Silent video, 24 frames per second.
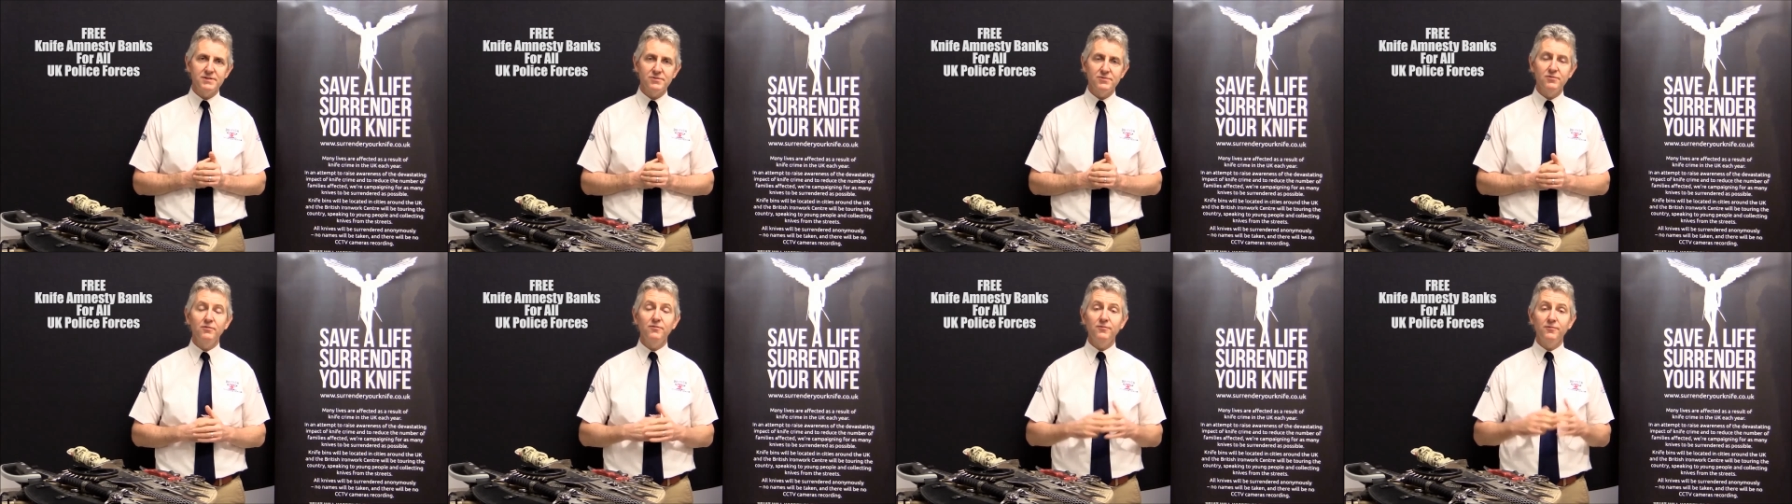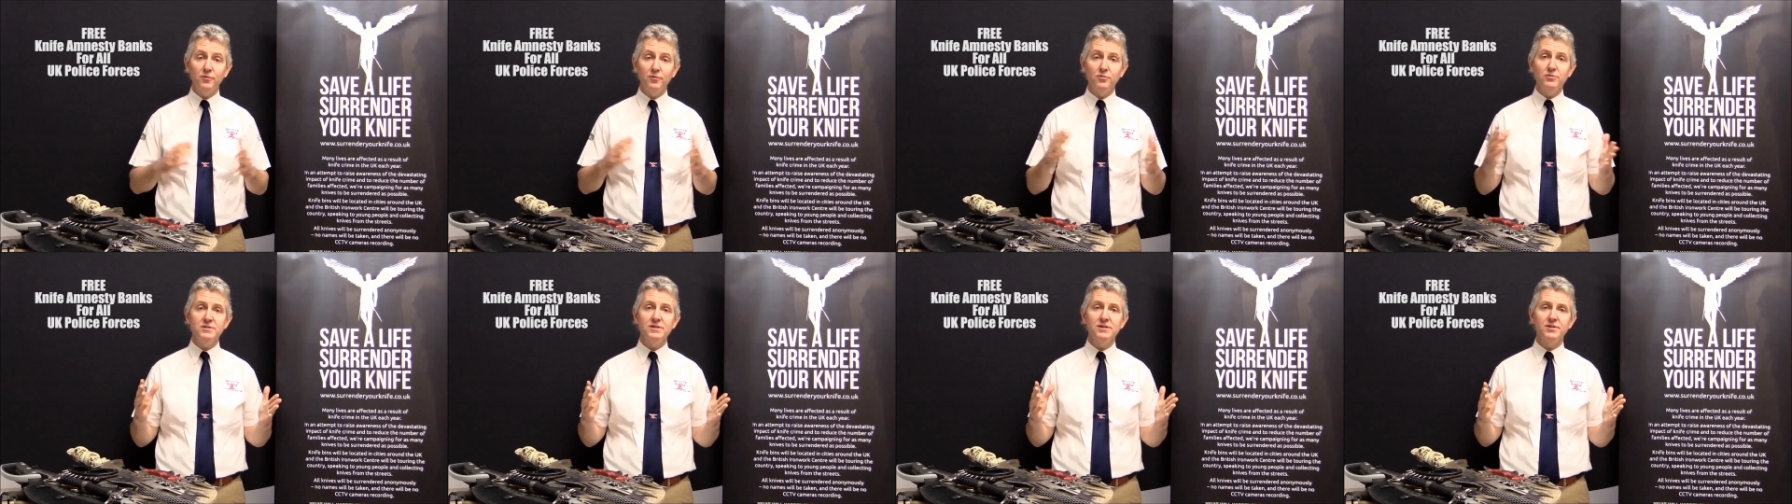all
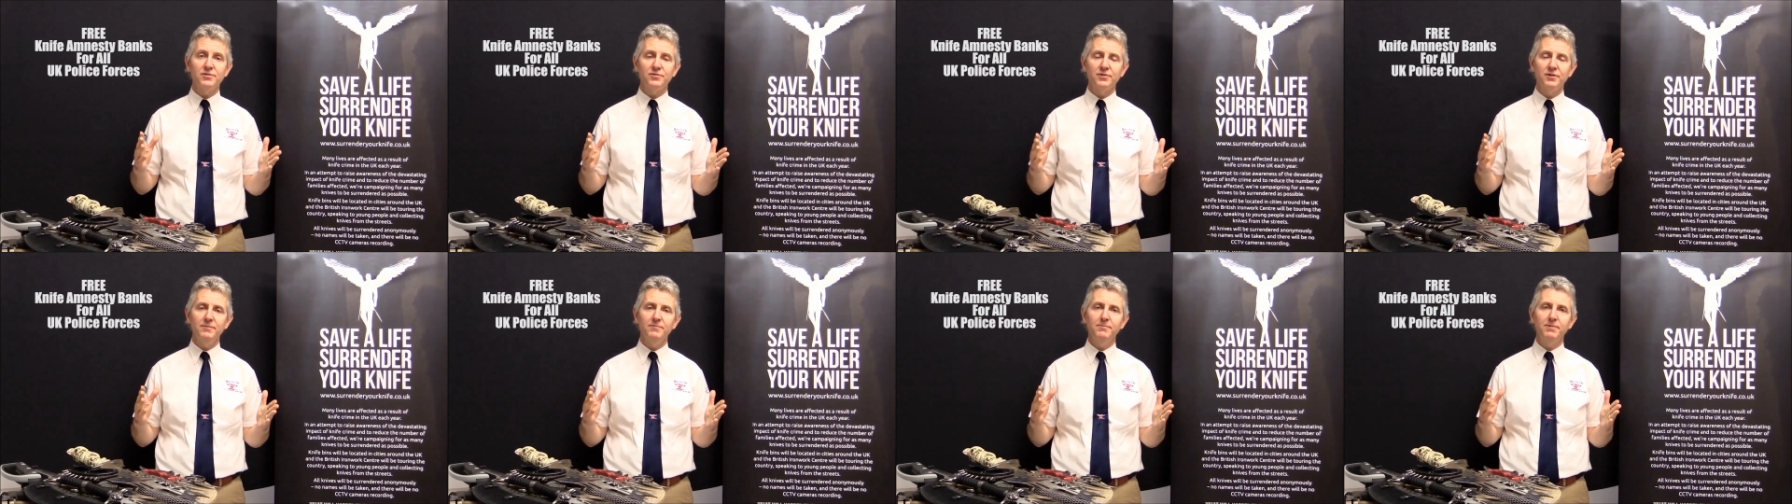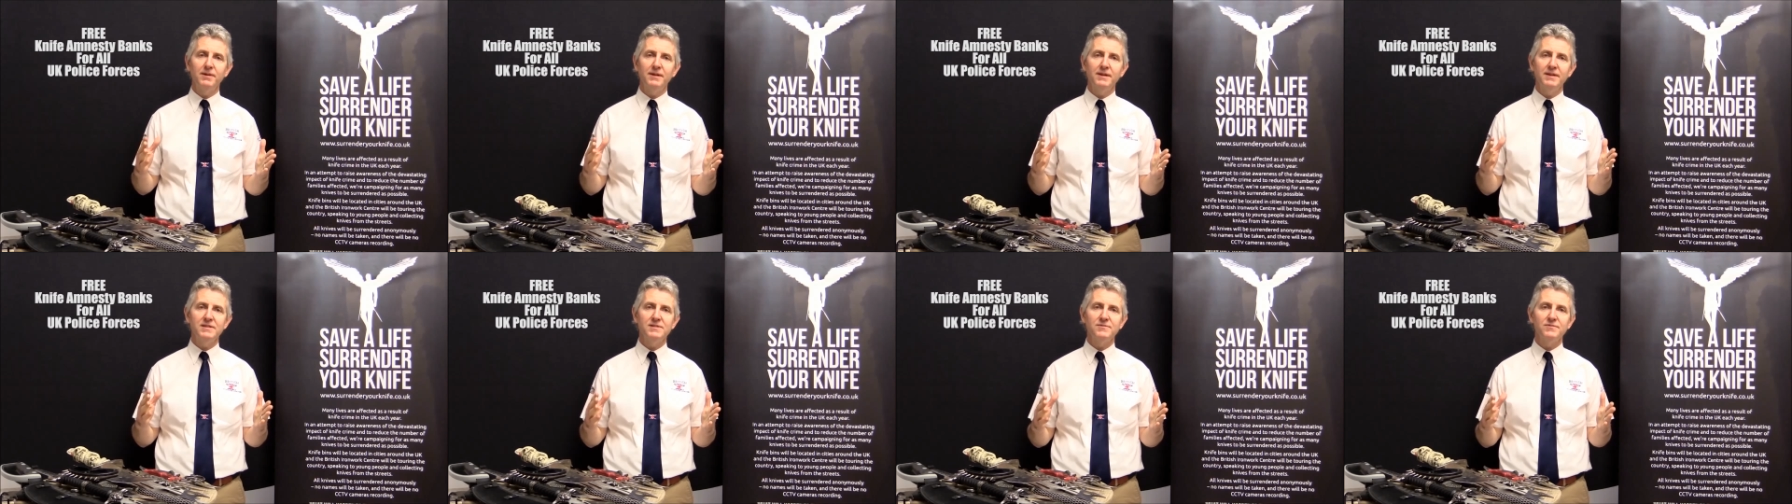43
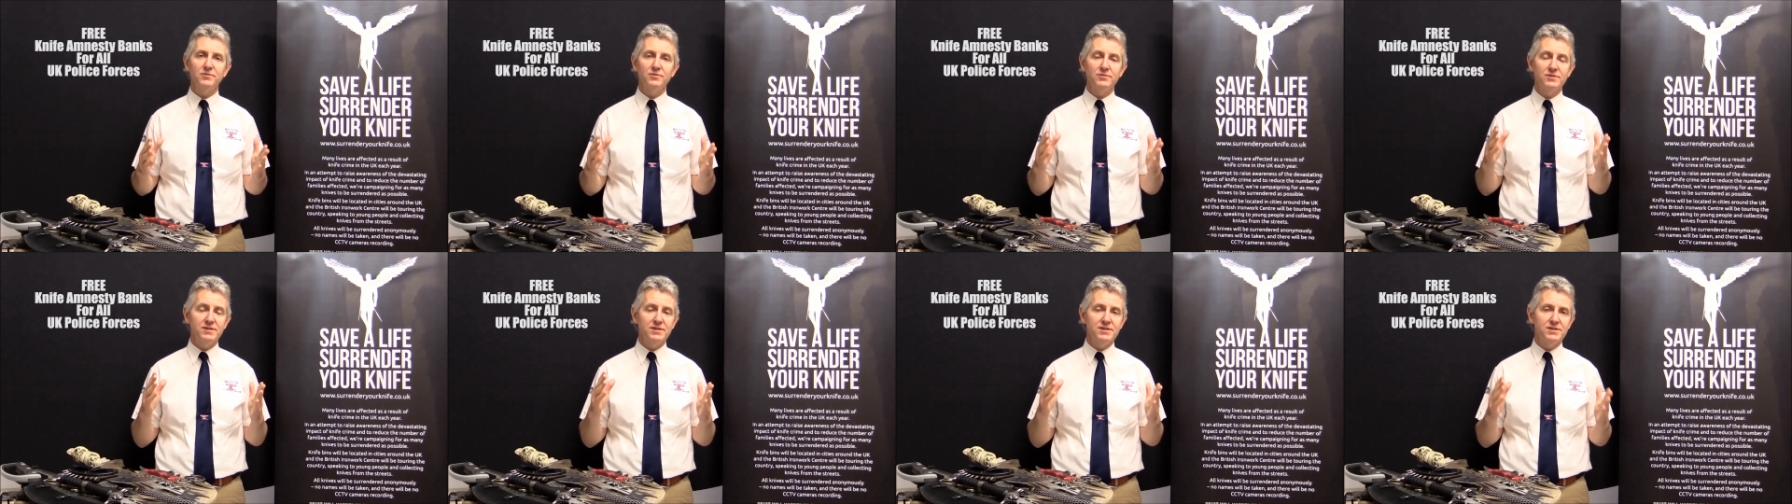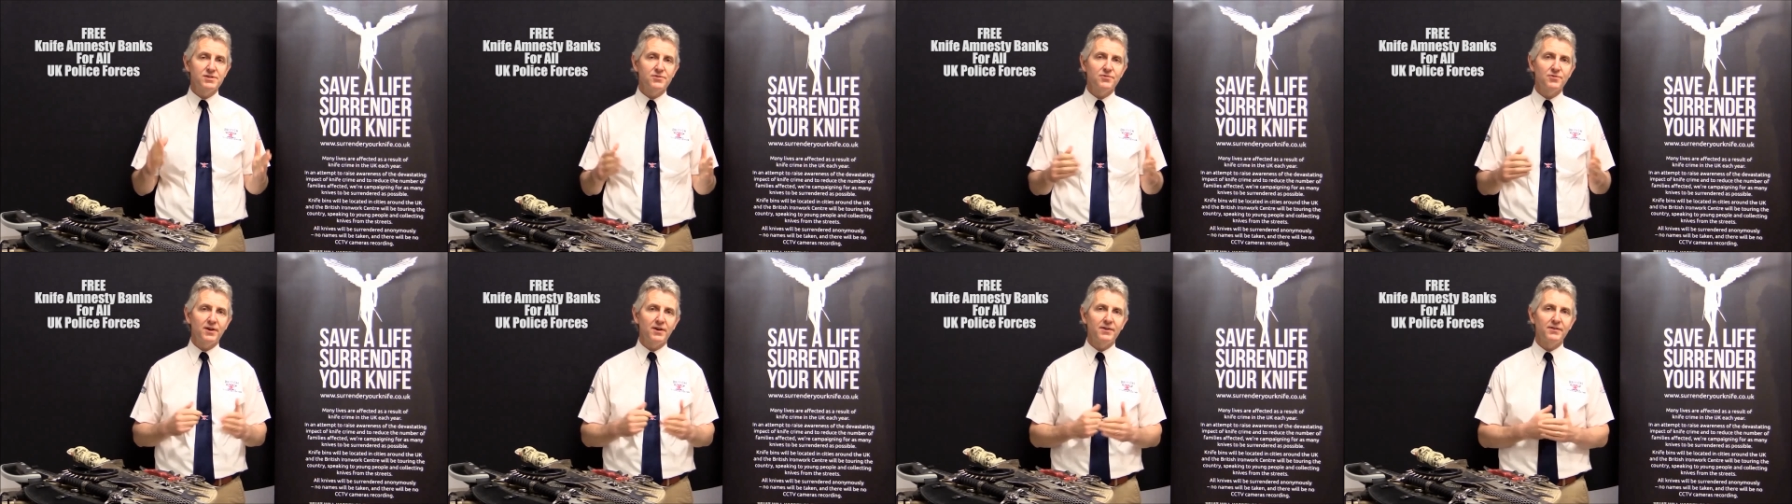police forces
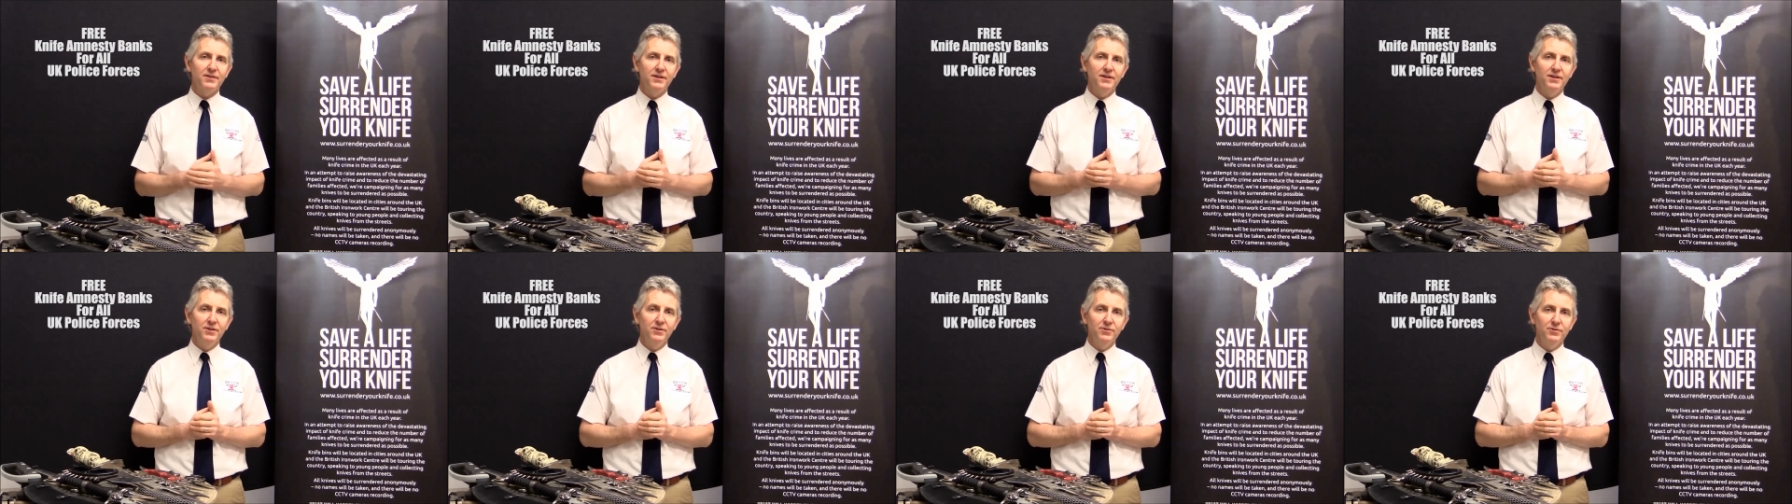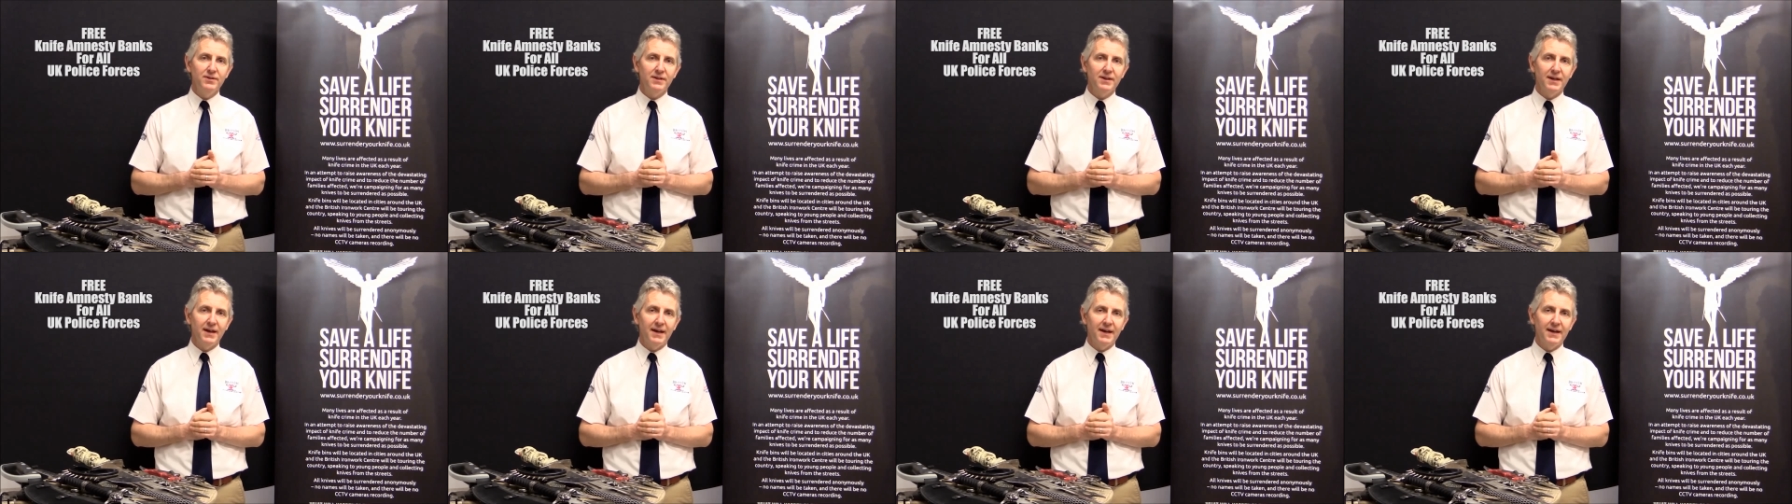throughout the
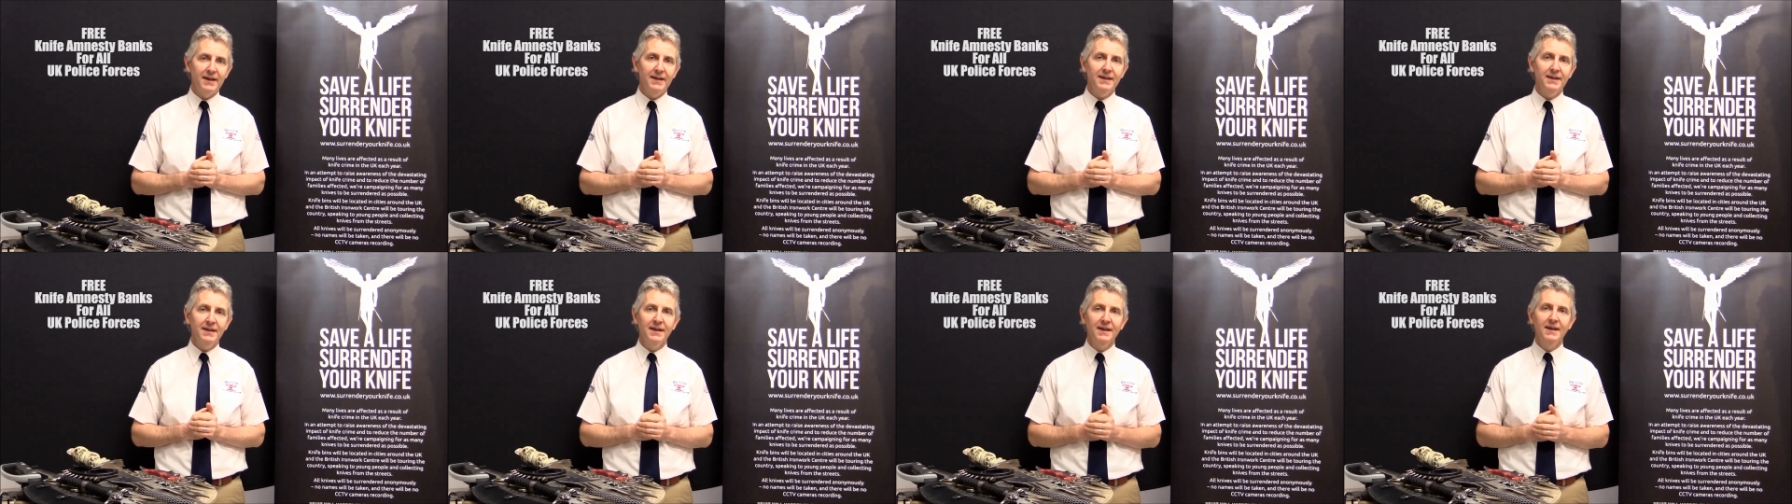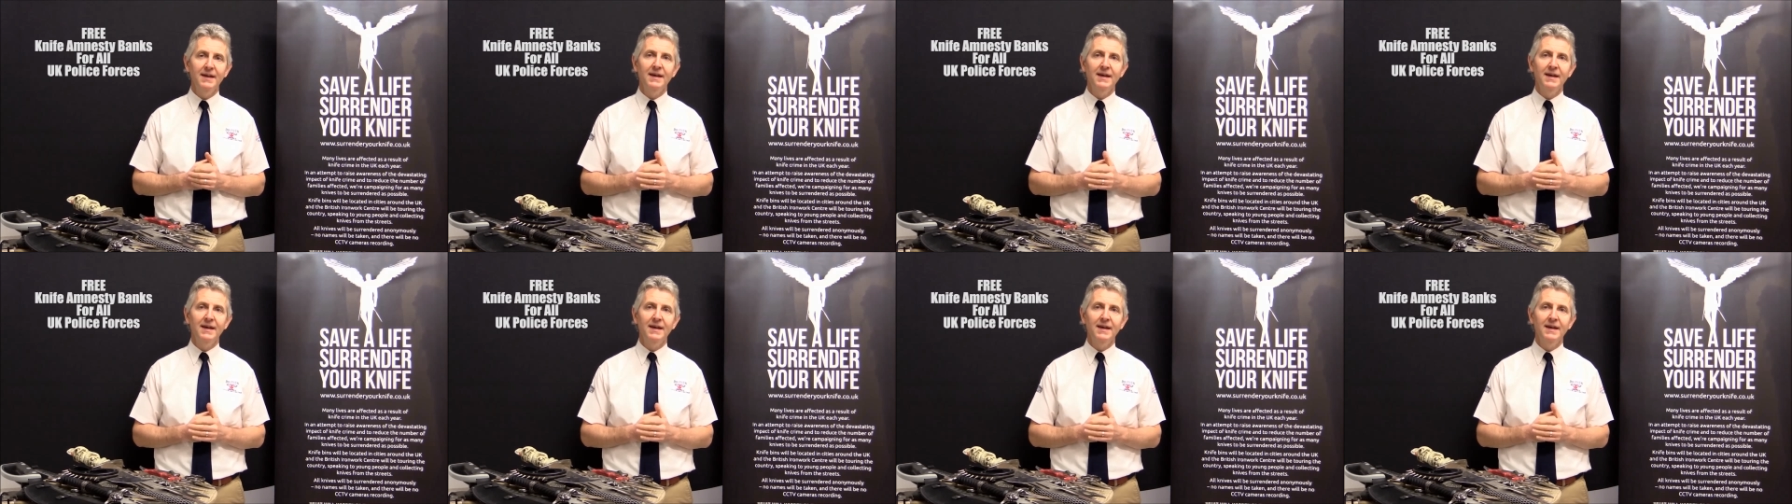UK,